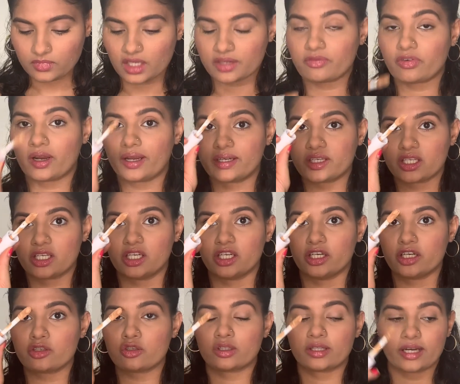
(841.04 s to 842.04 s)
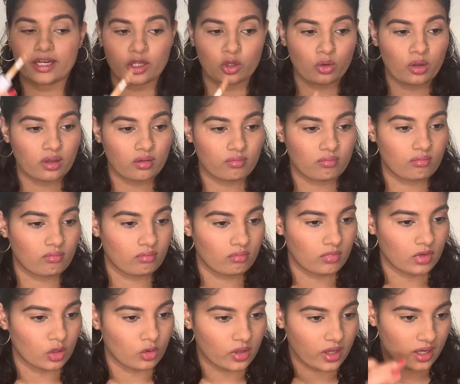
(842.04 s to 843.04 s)
right here so that
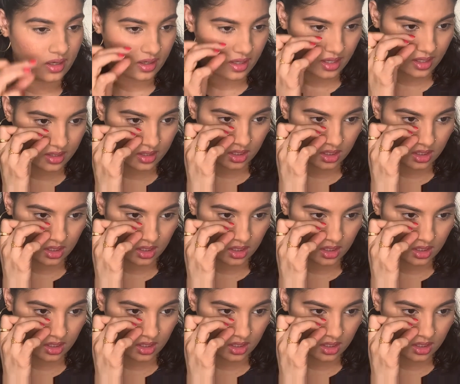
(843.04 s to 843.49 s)
you can get